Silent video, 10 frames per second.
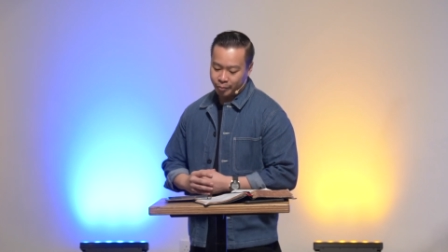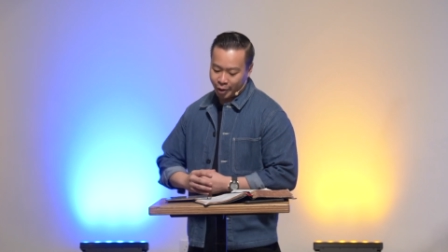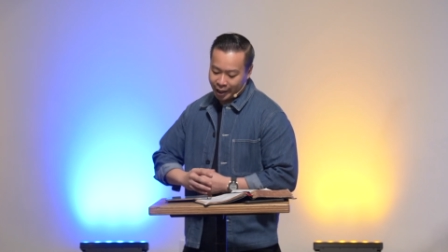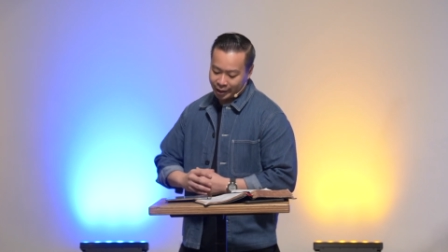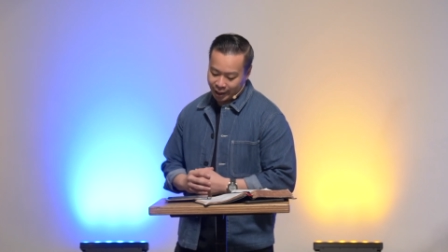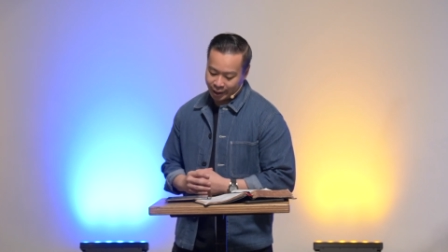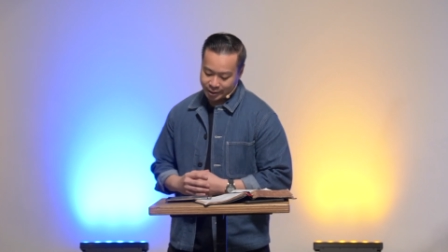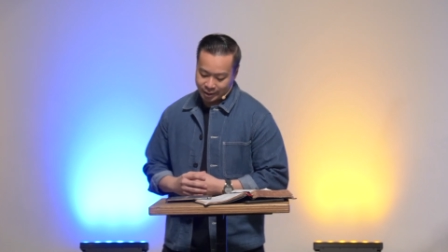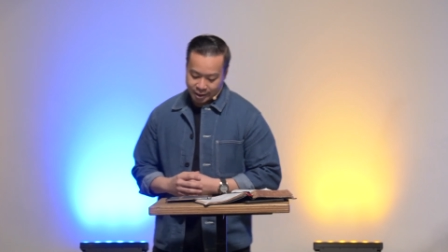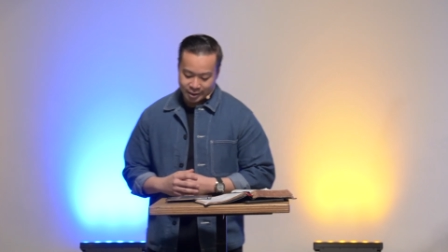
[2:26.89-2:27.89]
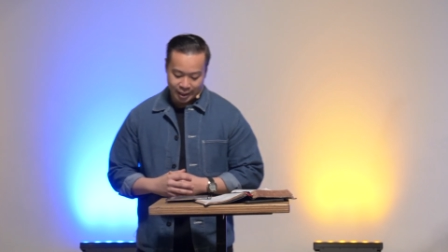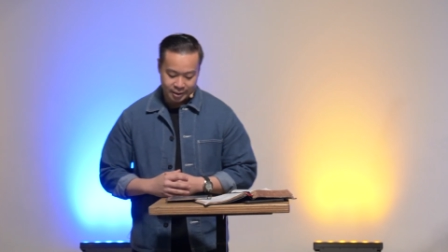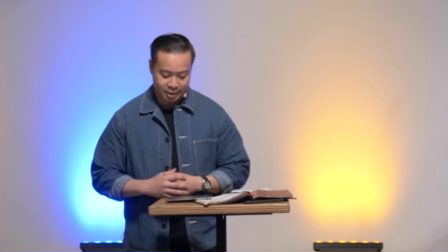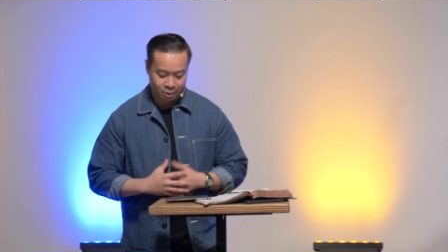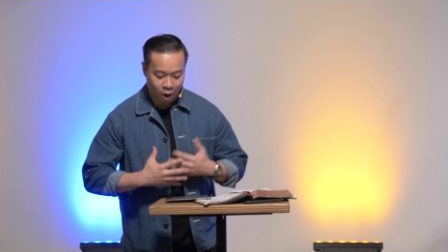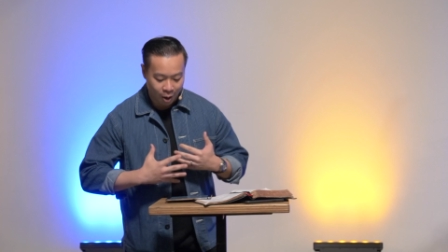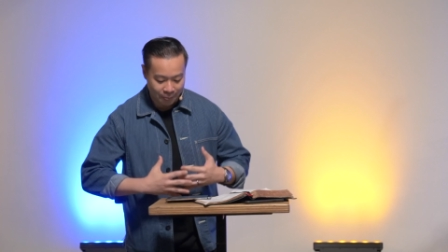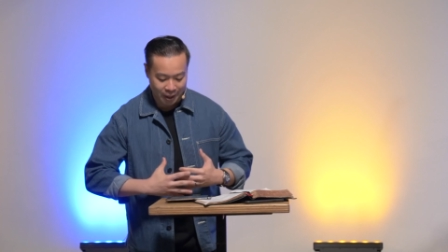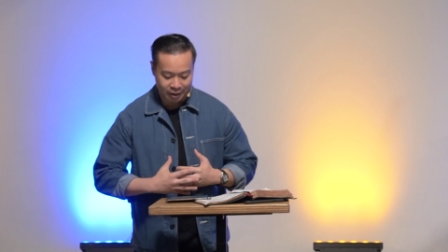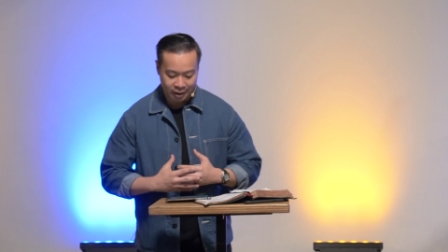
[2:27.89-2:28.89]
Praying in tongues. That's, that's the
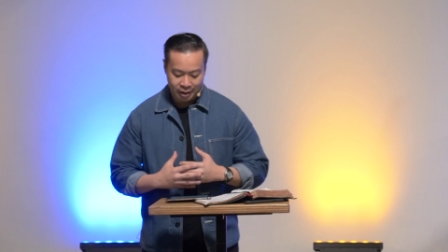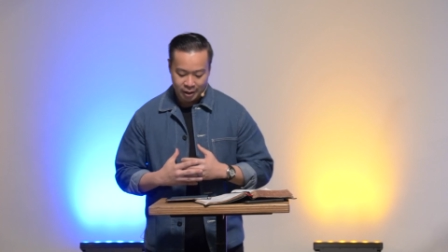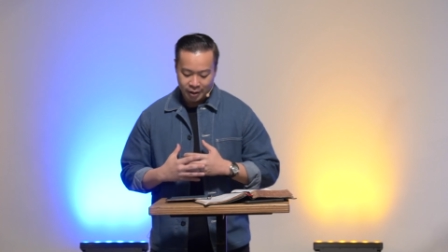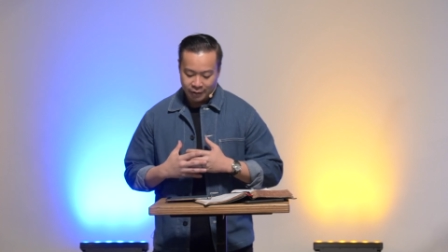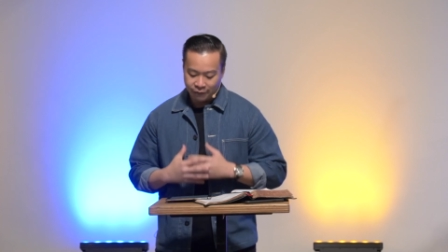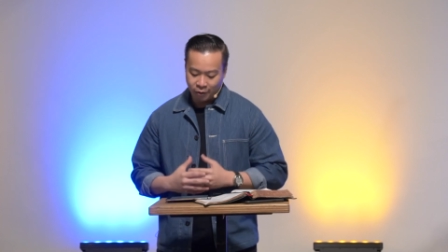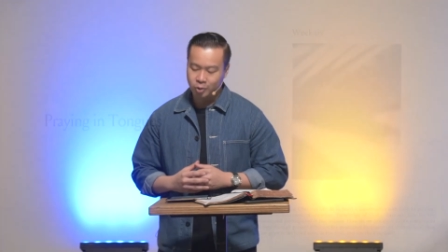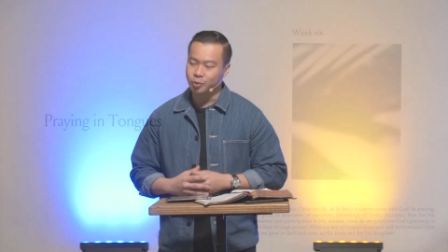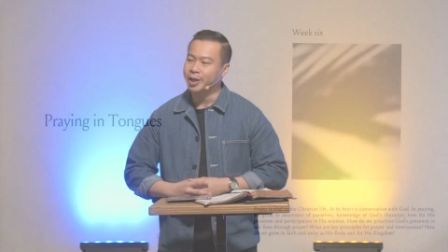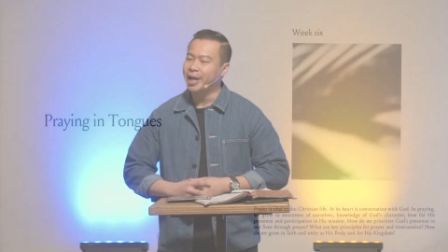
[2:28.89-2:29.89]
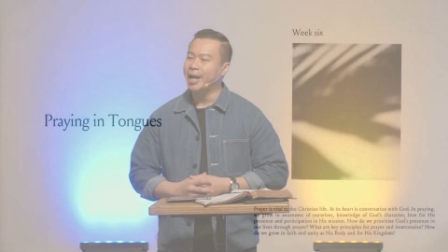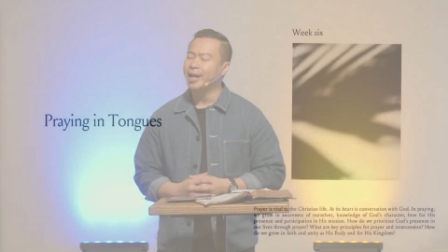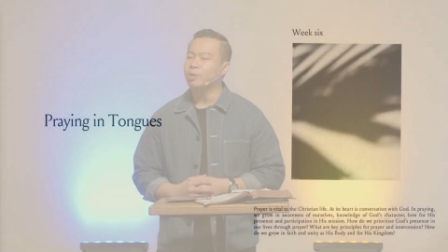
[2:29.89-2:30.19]
topic for today. And